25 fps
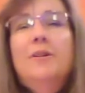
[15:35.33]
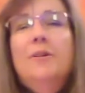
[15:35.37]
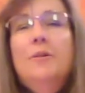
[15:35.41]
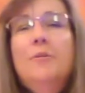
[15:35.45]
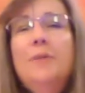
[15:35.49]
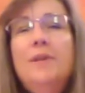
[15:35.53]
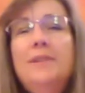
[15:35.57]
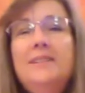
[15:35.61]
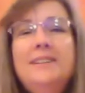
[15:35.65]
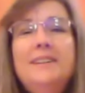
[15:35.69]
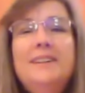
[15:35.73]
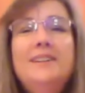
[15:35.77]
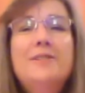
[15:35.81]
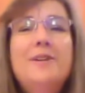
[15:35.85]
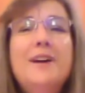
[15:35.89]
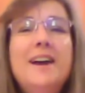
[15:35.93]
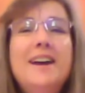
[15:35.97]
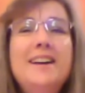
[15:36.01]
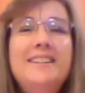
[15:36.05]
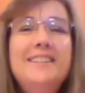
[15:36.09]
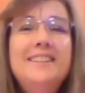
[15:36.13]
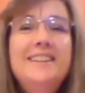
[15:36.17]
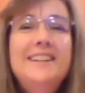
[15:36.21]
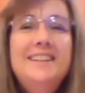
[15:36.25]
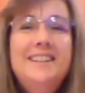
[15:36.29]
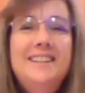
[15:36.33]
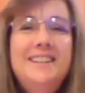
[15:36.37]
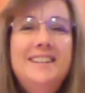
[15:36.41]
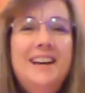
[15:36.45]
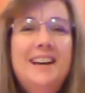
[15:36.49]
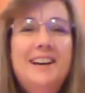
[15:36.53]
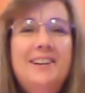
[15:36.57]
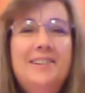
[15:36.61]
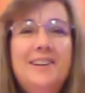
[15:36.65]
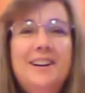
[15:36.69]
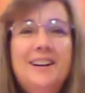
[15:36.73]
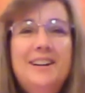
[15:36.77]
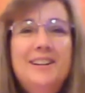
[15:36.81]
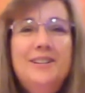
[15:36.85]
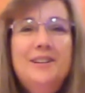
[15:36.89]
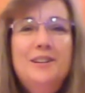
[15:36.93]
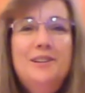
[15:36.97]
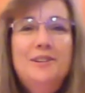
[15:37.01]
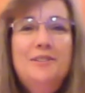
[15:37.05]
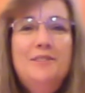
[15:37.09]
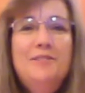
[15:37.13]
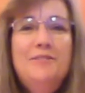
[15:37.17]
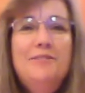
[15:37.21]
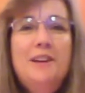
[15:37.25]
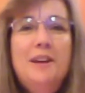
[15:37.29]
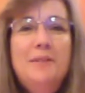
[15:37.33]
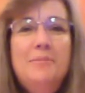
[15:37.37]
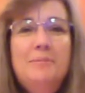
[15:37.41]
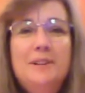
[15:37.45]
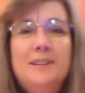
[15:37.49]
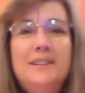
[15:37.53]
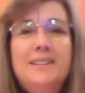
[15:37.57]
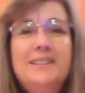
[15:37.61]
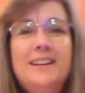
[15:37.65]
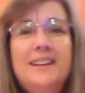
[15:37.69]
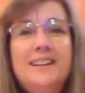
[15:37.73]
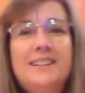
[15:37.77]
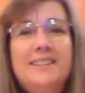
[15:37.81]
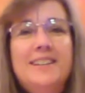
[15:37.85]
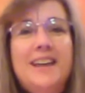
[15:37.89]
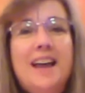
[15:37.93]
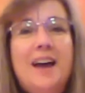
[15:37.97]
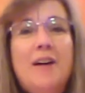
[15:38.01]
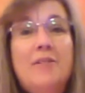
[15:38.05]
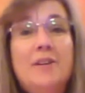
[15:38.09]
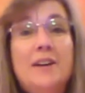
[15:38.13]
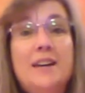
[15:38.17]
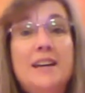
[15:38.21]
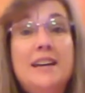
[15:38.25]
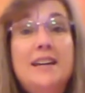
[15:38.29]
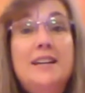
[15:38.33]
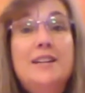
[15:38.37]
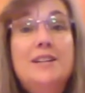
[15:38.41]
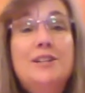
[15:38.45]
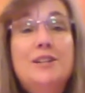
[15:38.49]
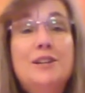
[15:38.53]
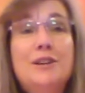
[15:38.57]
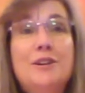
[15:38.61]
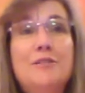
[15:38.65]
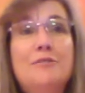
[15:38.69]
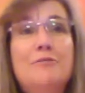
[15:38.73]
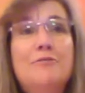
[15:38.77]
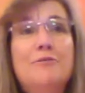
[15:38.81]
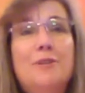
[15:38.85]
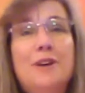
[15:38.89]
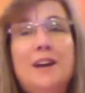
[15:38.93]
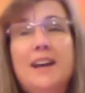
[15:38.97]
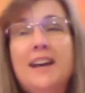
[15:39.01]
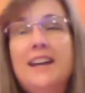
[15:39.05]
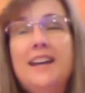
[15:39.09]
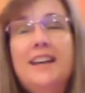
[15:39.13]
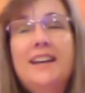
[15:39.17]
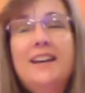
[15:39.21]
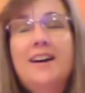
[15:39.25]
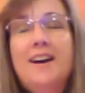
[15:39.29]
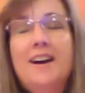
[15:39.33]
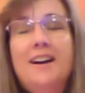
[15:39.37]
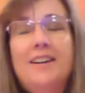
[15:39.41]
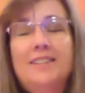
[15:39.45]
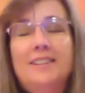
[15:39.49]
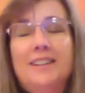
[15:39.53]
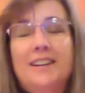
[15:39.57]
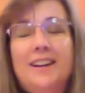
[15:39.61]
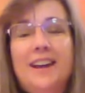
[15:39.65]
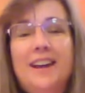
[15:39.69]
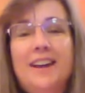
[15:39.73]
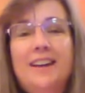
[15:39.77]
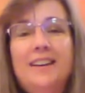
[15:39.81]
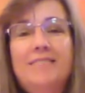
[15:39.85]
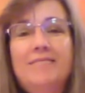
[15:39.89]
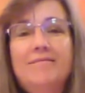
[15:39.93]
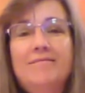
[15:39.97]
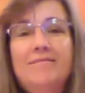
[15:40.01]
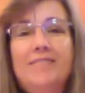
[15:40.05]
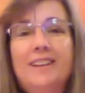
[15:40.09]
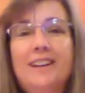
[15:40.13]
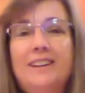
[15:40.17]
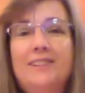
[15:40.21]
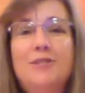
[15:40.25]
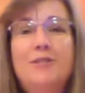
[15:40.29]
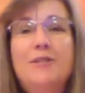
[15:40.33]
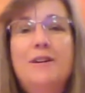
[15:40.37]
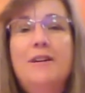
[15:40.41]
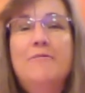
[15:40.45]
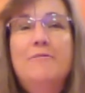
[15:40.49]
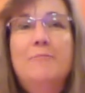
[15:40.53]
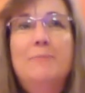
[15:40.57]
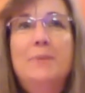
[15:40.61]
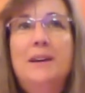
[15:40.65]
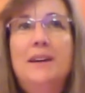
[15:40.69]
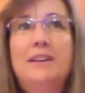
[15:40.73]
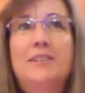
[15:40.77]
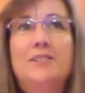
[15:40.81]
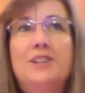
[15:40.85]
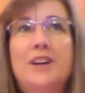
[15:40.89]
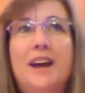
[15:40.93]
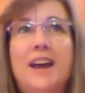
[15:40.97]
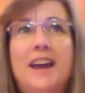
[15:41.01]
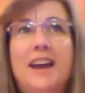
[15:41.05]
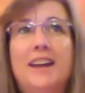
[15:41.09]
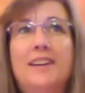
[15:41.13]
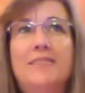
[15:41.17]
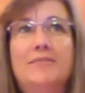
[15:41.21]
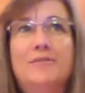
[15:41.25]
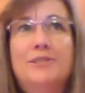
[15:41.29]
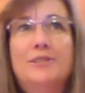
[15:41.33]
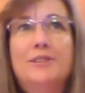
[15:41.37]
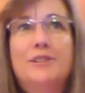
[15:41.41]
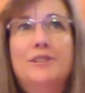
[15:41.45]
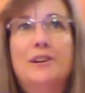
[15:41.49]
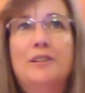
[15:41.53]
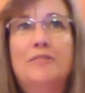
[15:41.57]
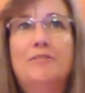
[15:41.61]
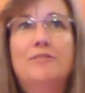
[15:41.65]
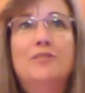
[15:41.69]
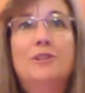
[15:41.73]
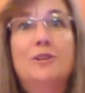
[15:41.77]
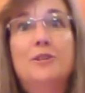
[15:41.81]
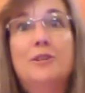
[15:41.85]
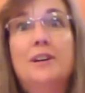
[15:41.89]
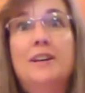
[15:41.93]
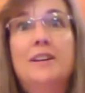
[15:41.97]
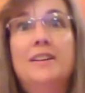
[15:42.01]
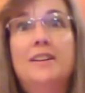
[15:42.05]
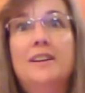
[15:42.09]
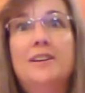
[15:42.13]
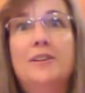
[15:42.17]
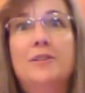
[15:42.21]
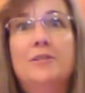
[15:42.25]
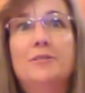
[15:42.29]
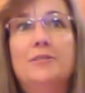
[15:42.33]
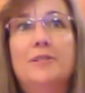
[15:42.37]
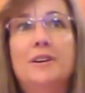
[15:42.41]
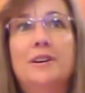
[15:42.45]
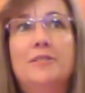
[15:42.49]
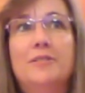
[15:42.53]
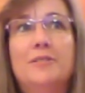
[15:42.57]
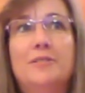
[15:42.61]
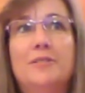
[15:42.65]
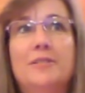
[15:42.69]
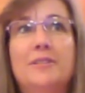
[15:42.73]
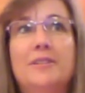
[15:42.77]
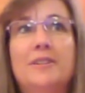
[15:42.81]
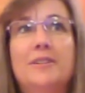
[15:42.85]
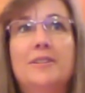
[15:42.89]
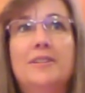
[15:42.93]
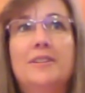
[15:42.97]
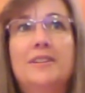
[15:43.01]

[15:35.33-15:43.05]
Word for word: What's the craziest decoration your family sets out each year for any holiday? Like, do you have a big giant stuffed turkey that goes on your